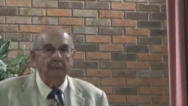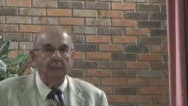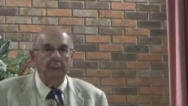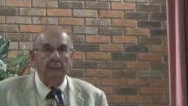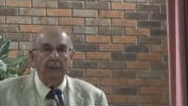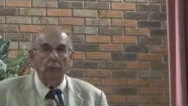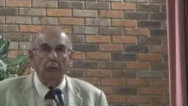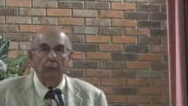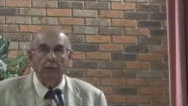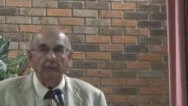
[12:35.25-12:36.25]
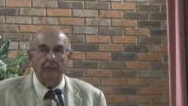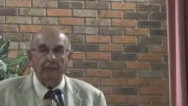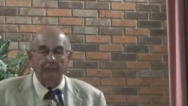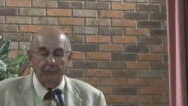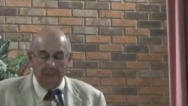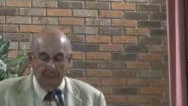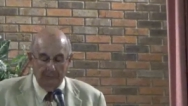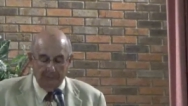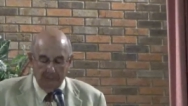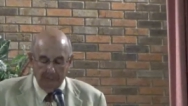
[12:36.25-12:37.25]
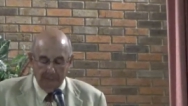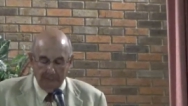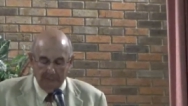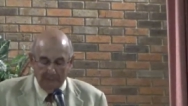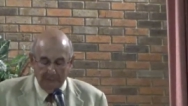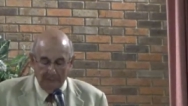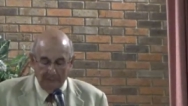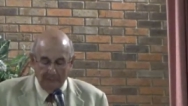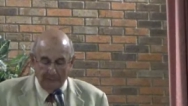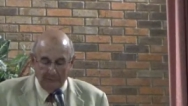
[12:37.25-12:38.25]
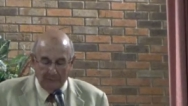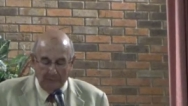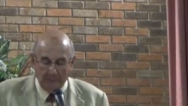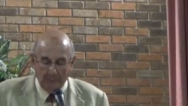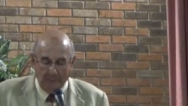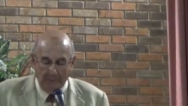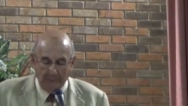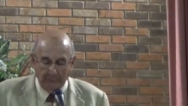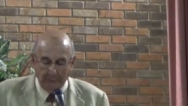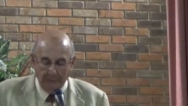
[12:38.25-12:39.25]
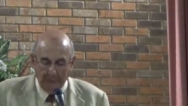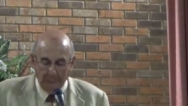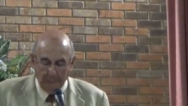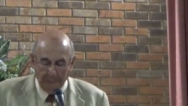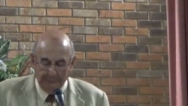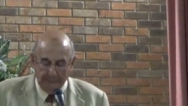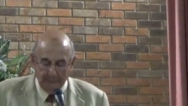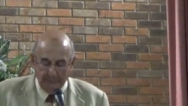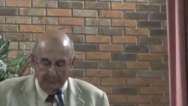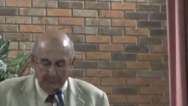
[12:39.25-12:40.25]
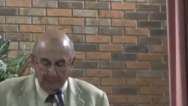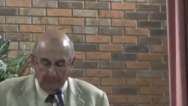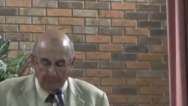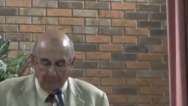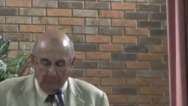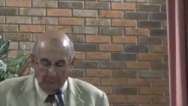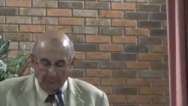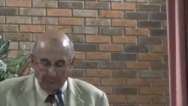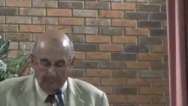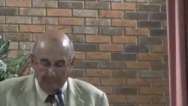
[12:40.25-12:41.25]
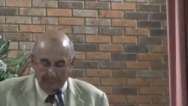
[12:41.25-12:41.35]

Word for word: We read one reference concerning the sick, that Jesus had the power to relieve and help those folks.